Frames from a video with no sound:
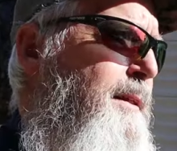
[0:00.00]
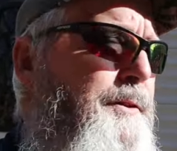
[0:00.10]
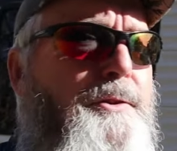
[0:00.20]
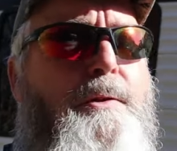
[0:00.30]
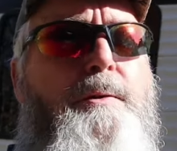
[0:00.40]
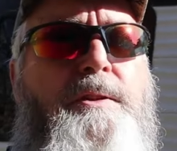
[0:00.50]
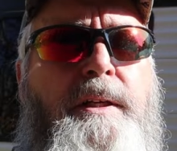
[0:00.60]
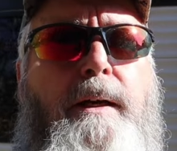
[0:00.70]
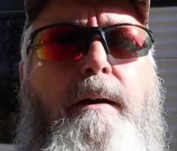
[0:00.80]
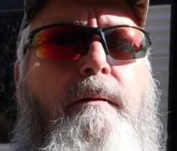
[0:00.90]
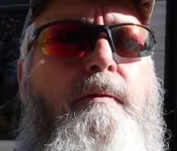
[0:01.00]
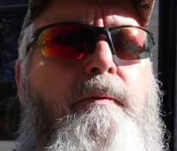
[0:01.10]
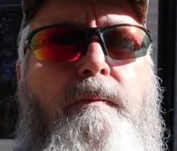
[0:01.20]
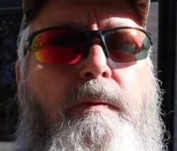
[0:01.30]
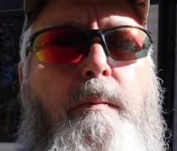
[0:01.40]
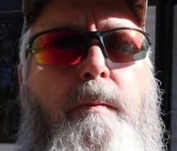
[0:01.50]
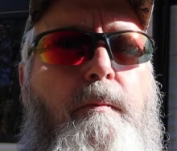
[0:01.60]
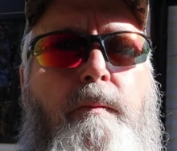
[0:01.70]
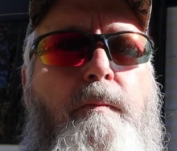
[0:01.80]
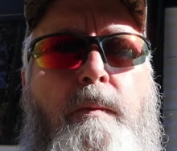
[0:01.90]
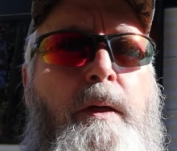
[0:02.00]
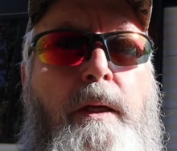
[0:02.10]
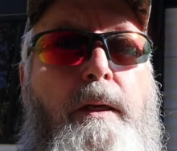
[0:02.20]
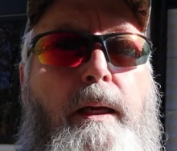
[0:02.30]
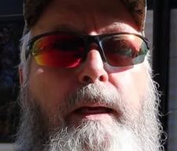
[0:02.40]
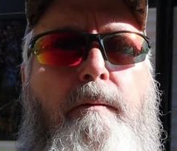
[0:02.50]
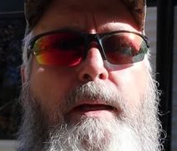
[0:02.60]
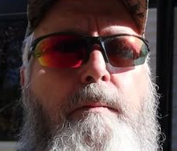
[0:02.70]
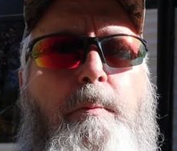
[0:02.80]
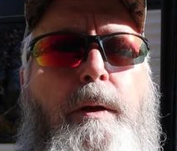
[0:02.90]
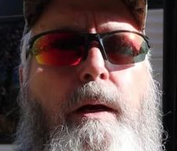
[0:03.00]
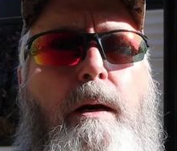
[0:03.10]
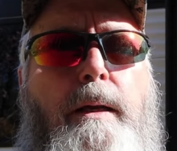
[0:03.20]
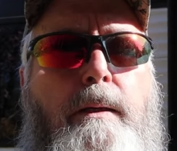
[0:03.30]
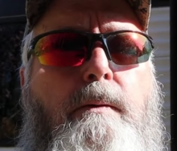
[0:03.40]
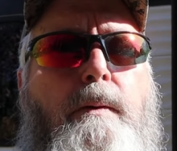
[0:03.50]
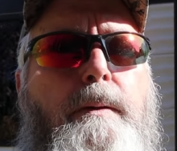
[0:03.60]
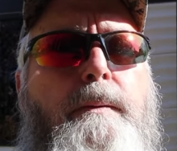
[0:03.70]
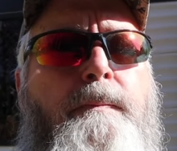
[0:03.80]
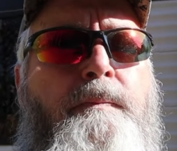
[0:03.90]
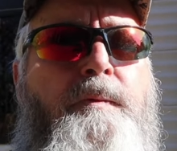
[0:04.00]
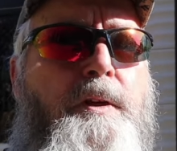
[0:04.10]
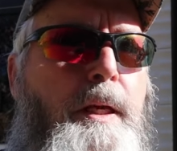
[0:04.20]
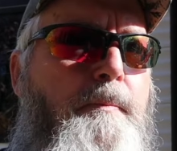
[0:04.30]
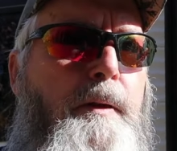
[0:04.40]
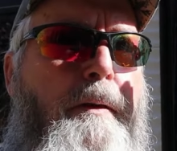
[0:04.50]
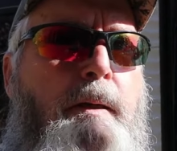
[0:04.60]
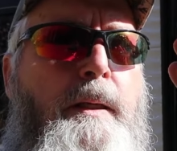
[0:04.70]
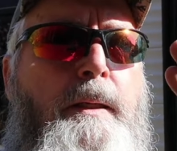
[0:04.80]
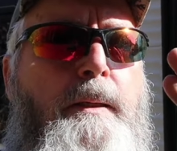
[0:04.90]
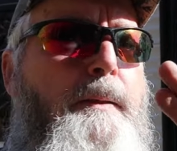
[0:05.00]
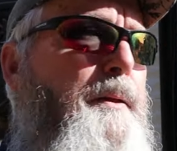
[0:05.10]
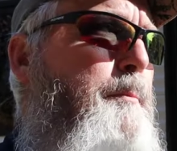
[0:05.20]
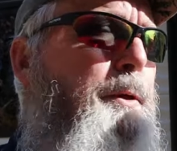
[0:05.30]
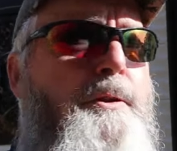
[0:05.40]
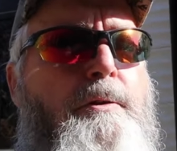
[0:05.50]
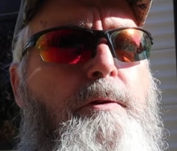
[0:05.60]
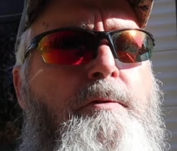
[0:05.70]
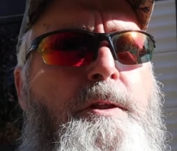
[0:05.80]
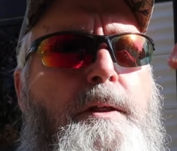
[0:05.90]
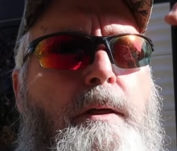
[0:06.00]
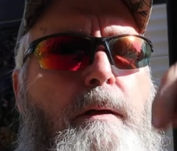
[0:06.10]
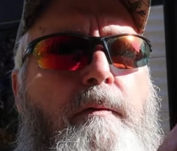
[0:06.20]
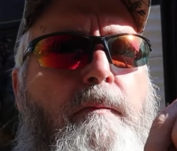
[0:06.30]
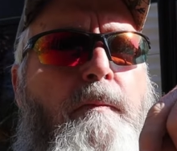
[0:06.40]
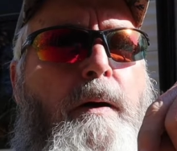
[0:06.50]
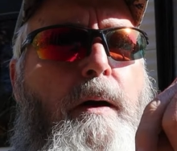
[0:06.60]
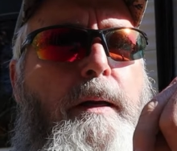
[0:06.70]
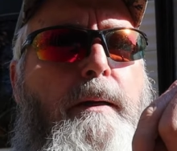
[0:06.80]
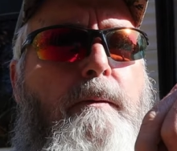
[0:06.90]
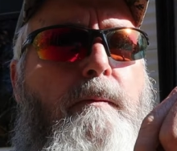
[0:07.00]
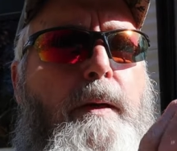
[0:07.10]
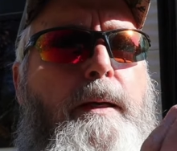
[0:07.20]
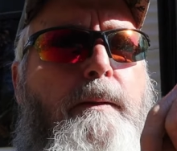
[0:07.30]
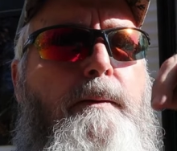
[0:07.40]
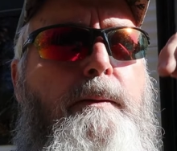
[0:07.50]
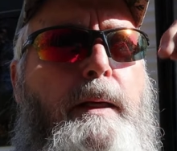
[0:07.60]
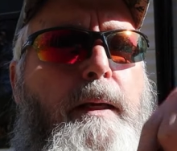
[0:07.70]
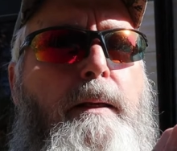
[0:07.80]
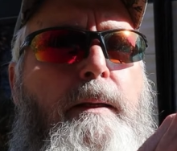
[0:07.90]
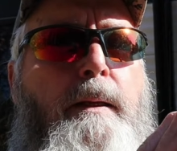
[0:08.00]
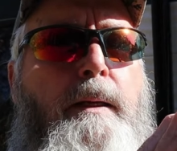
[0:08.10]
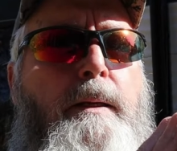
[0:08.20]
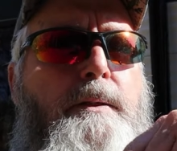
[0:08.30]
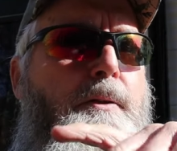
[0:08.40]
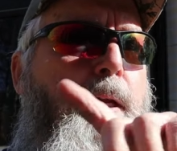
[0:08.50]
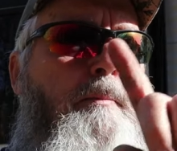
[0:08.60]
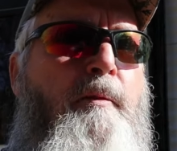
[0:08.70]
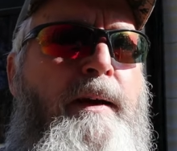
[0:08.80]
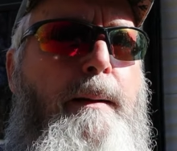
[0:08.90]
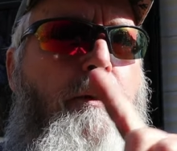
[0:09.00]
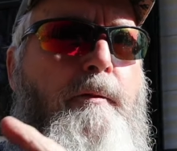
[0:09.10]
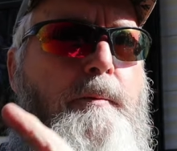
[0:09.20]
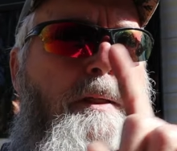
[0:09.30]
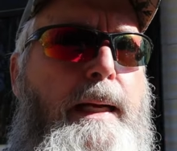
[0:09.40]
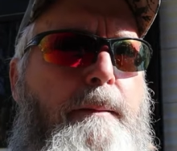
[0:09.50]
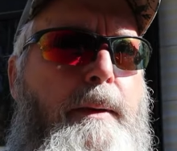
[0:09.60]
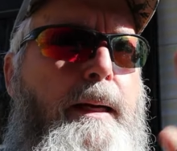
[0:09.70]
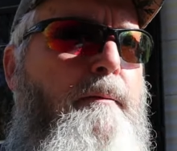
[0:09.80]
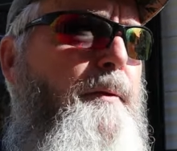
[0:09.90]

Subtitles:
The screw is there from every time you put an awning on to keep you put screws in the awning rail to keep the fabric from sliding back and